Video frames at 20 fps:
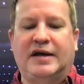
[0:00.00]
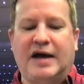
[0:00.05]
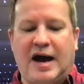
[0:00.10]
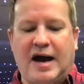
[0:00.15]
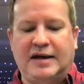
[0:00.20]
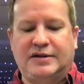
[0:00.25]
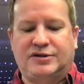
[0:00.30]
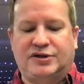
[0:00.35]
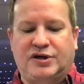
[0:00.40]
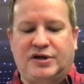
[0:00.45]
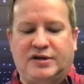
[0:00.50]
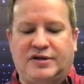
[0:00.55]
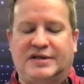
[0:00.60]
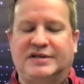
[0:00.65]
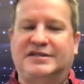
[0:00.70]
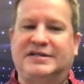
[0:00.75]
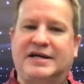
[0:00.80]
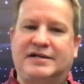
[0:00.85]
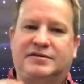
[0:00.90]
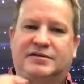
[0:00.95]
God's
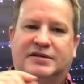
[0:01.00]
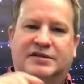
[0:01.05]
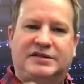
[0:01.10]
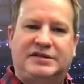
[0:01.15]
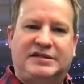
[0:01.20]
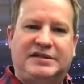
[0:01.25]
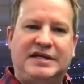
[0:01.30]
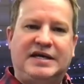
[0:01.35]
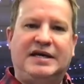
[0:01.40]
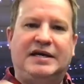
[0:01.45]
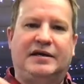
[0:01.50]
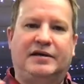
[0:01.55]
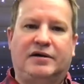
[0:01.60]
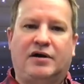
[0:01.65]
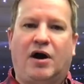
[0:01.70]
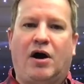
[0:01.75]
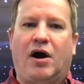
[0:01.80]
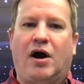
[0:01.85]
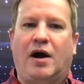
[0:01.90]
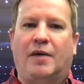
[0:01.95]
goodness. That's the C in
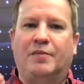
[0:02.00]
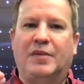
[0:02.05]
calm.